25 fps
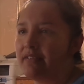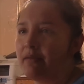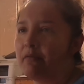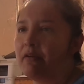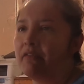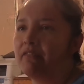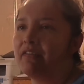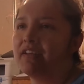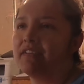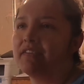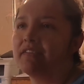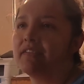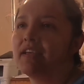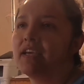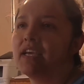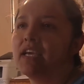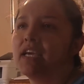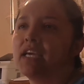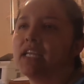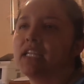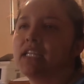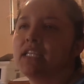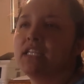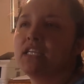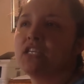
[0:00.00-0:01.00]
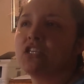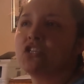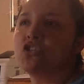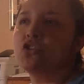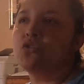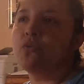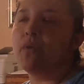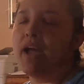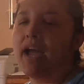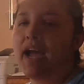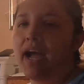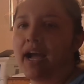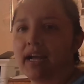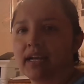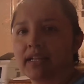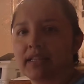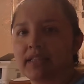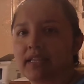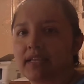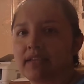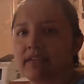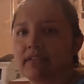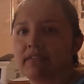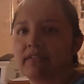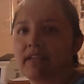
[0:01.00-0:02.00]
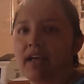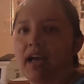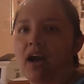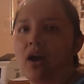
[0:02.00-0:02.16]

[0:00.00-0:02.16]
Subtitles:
Some of us need to act things